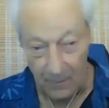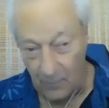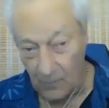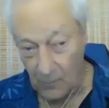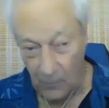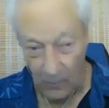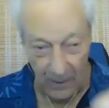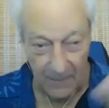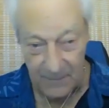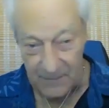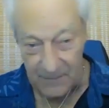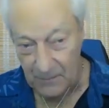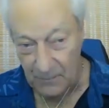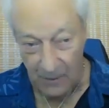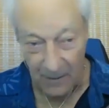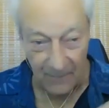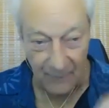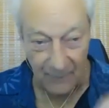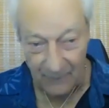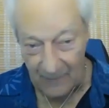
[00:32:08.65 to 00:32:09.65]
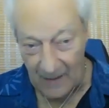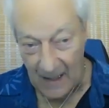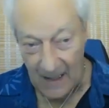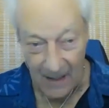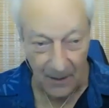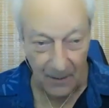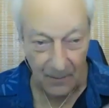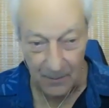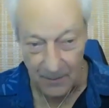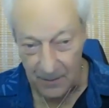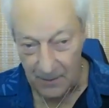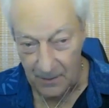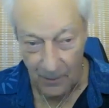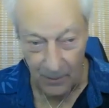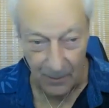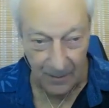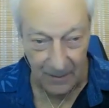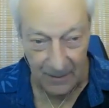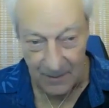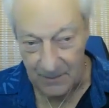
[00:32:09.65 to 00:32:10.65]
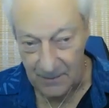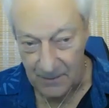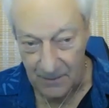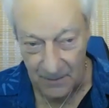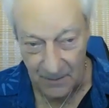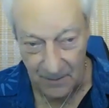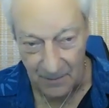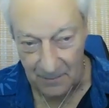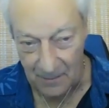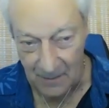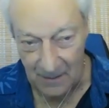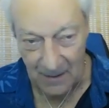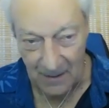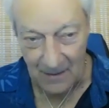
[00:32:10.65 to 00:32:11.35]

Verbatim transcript: waves the red flag when you're going into,